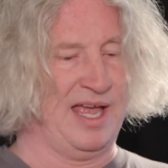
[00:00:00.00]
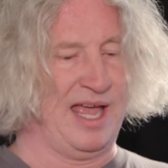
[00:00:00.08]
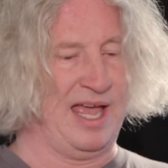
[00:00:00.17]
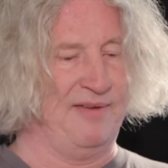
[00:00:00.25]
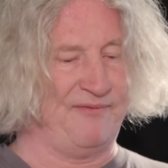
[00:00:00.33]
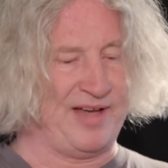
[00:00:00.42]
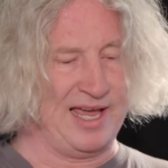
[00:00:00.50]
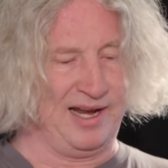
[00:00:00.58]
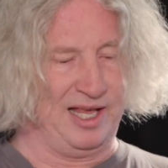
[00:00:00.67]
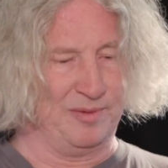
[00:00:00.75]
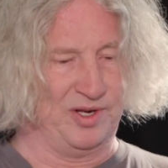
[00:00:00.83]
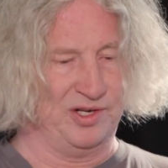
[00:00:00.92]
And
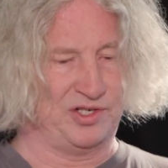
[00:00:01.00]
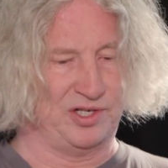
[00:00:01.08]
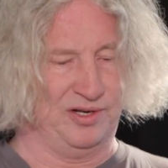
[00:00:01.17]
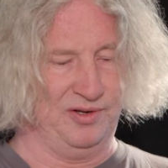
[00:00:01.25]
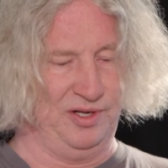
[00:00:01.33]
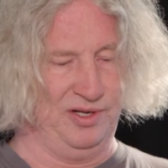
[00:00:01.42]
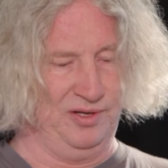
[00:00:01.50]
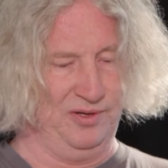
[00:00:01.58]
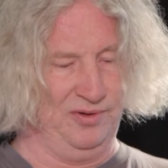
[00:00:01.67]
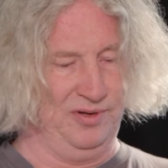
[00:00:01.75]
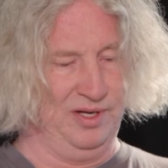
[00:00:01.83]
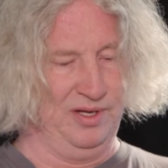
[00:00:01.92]
finally, I'm going to show you